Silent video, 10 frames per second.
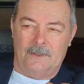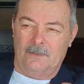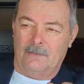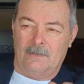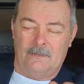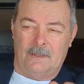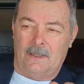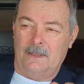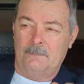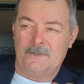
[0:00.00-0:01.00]
know,
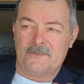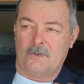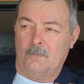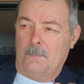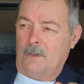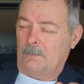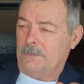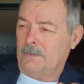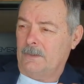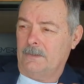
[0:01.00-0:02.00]
I'd be so
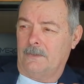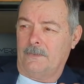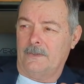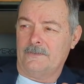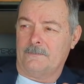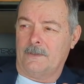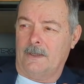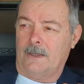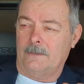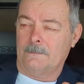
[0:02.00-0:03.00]
pumped in the things of
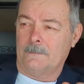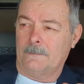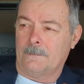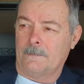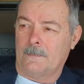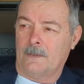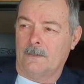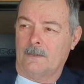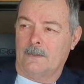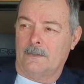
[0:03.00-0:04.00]
God
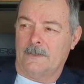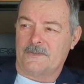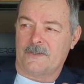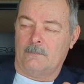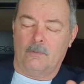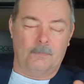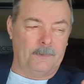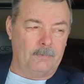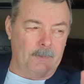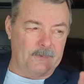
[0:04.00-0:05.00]
that somewhere
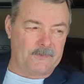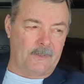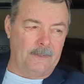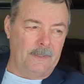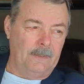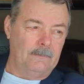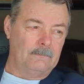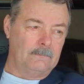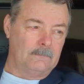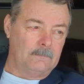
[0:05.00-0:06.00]
between Sunday
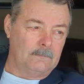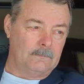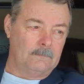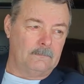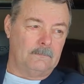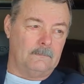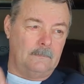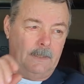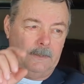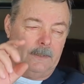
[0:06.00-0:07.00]

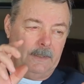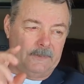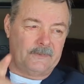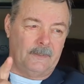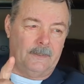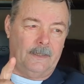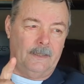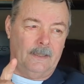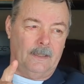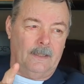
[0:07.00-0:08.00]
and the next
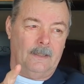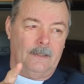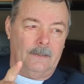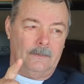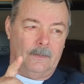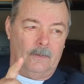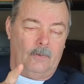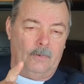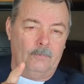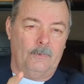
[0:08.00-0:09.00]
Sunday, the
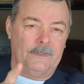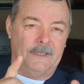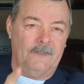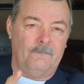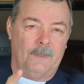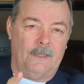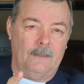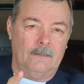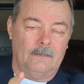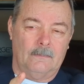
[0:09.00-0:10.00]
Lord would give
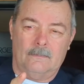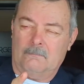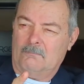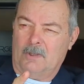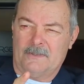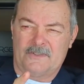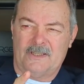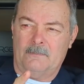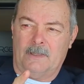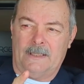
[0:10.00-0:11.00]
me what
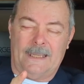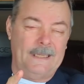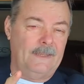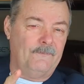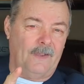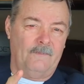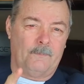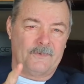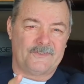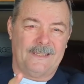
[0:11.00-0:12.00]
seemed like
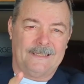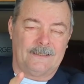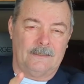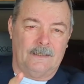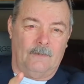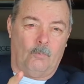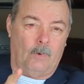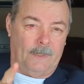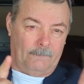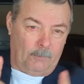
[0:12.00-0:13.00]
85% of
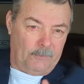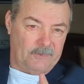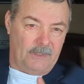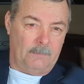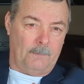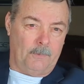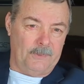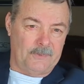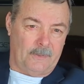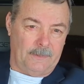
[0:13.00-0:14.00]
whatever was going to be
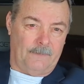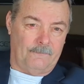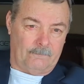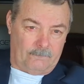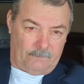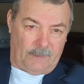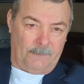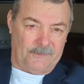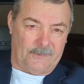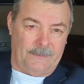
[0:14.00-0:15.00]
preached on that
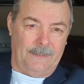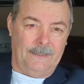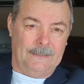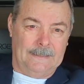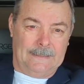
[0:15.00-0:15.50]
coming Sunday,